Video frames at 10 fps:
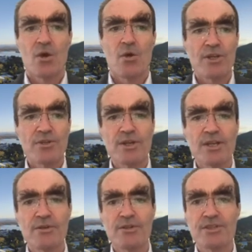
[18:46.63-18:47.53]
When you're
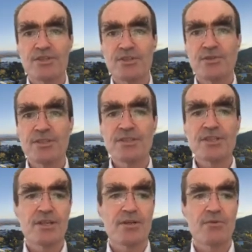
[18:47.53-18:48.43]
here as a
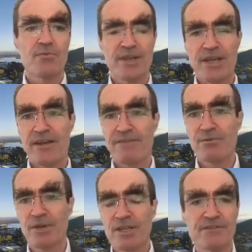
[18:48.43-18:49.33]
student, we have a
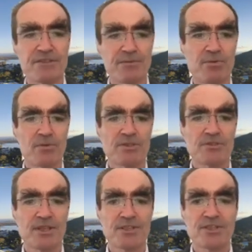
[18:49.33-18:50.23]
range of support
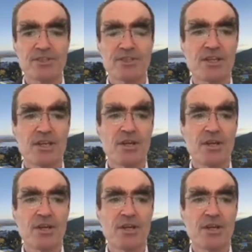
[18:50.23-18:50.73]
structures.